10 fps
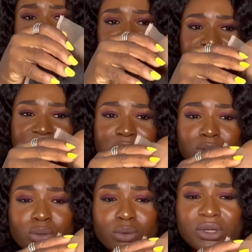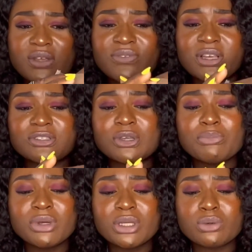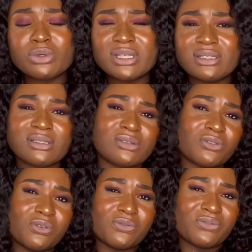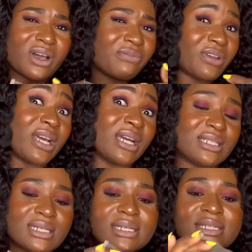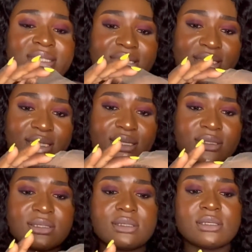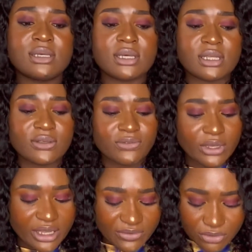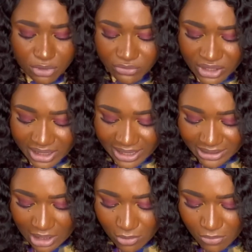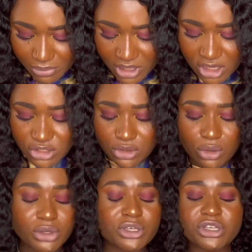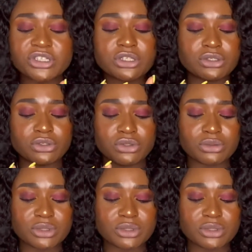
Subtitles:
your skin tone if you're somebody who is of African descent. If you're even of a lighter complexion, all you just need to do